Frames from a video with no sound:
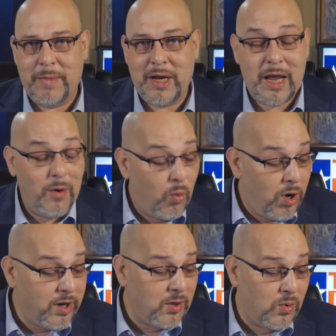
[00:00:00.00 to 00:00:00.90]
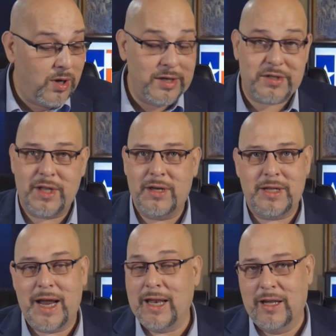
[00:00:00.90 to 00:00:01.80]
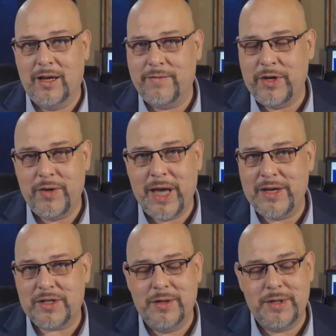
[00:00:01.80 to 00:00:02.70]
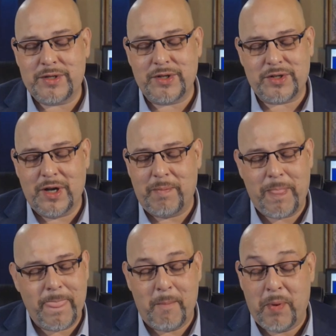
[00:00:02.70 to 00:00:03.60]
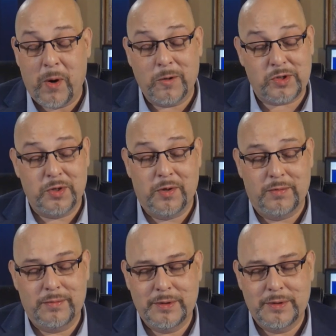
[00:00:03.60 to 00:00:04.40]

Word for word: And, and, one of the ones that that I love, and you guys know this is a, a personal